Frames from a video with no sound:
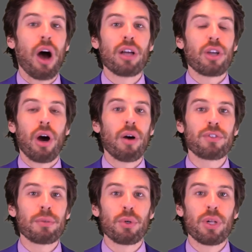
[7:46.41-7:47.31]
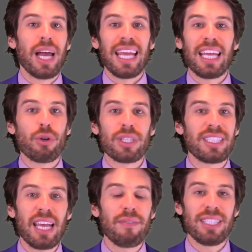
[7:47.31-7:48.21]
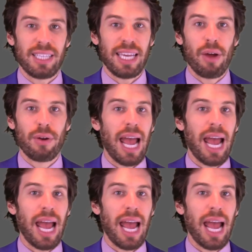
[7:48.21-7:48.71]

uncomfortable in your savings account,